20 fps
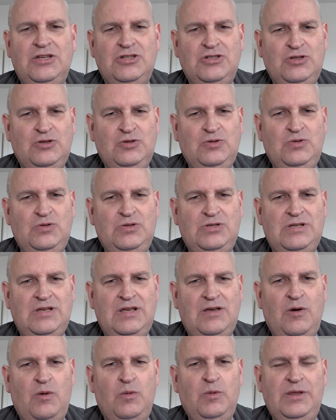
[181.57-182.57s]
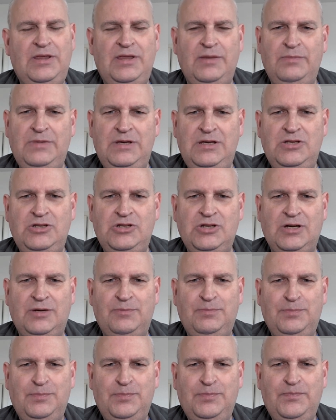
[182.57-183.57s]
issues with the
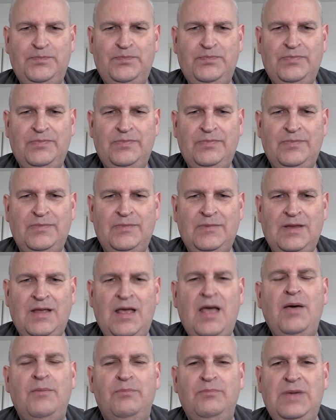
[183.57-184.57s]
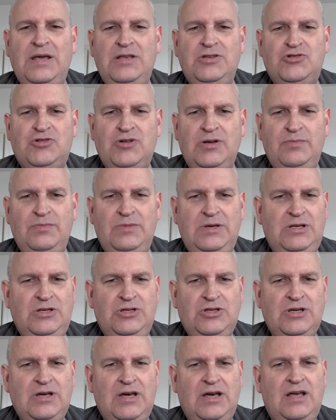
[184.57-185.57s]
media. Mainstream
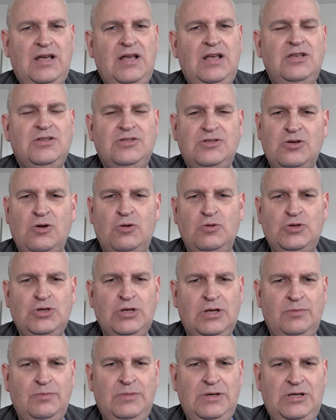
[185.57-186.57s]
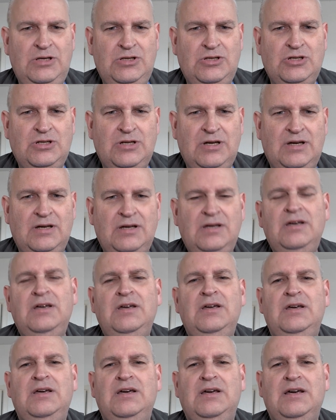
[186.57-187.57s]
media, social media,
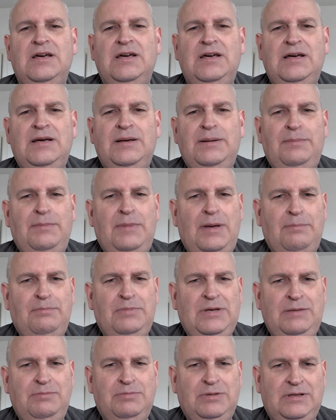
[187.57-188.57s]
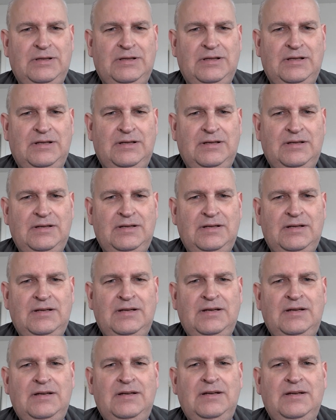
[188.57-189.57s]
people.
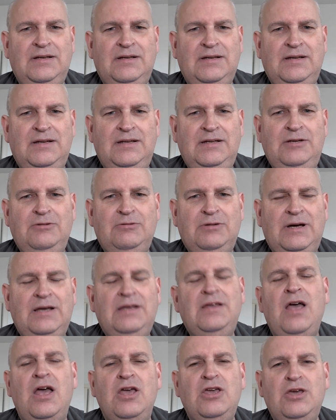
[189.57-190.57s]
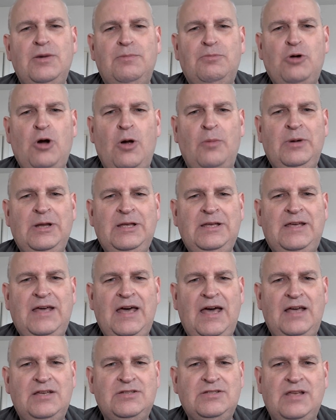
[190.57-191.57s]
Anyway, you probably
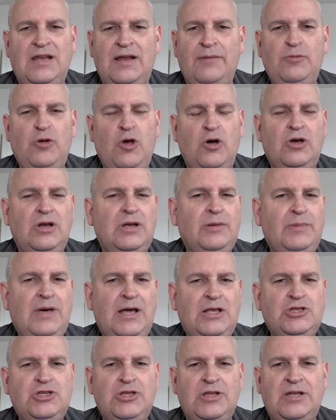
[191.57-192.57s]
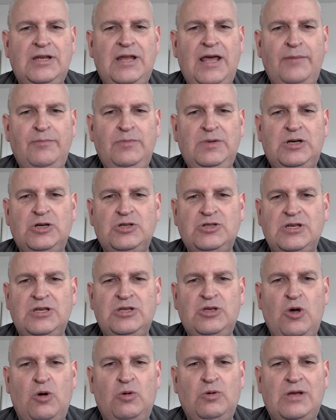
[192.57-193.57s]
guessed, and I'm not going to mention the name because I
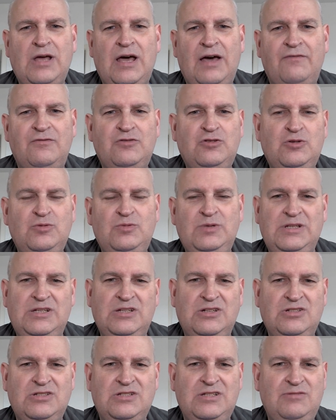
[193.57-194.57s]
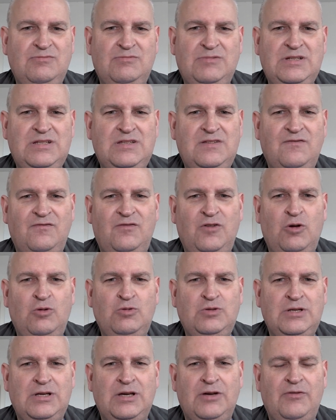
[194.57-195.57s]
don't have to, because it was
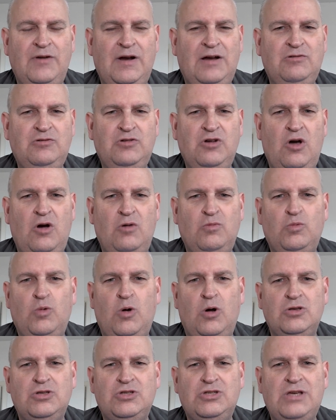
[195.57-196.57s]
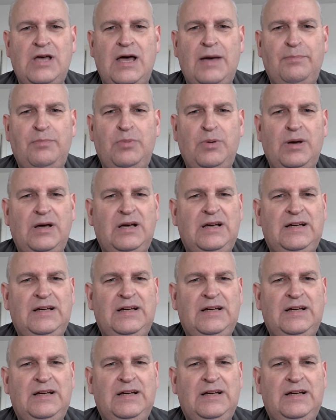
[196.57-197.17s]
floating around on WhatsApp,